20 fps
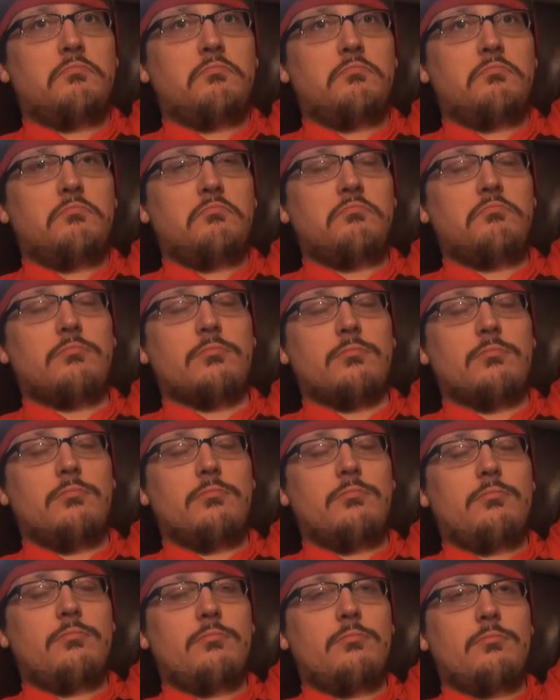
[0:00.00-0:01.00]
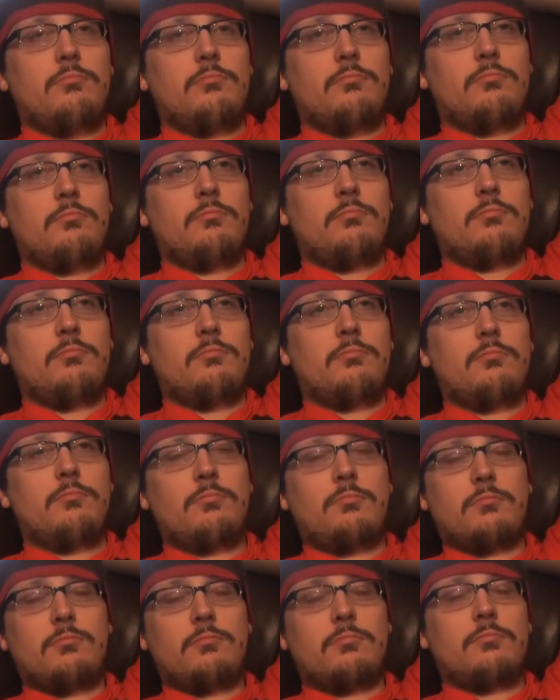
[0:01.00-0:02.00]

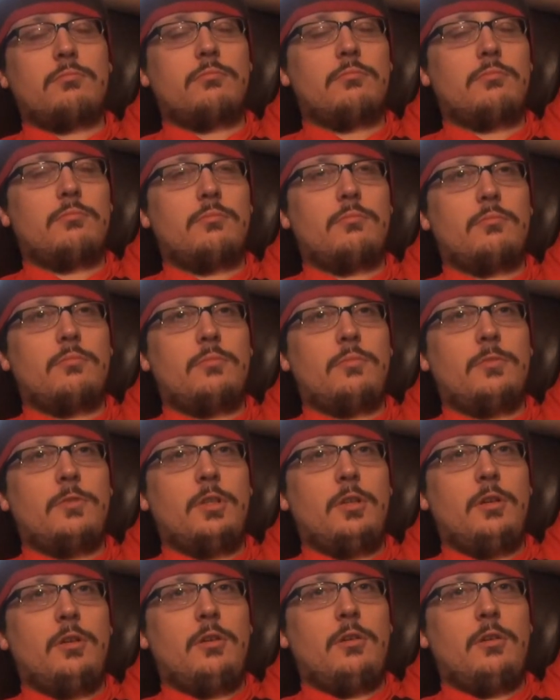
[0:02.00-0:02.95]
[no speech]